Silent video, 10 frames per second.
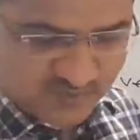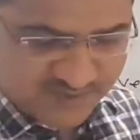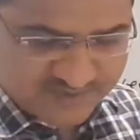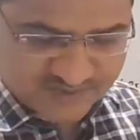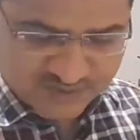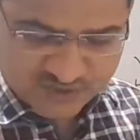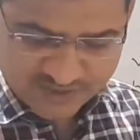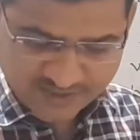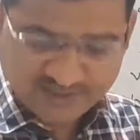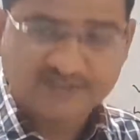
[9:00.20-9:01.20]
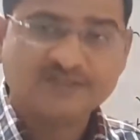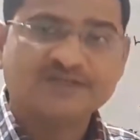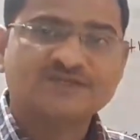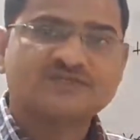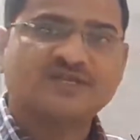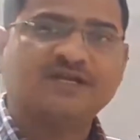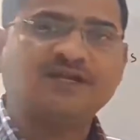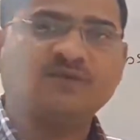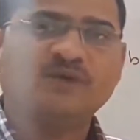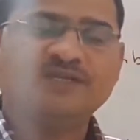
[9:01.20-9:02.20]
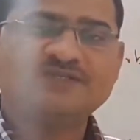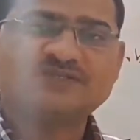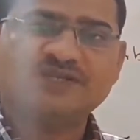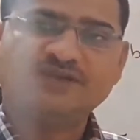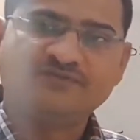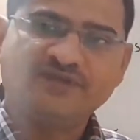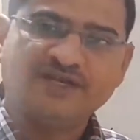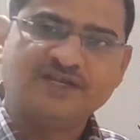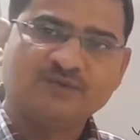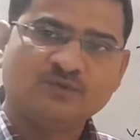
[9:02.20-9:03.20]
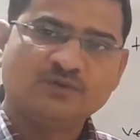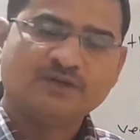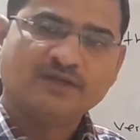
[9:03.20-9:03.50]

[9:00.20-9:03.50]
one is gerund, second one is infinitive,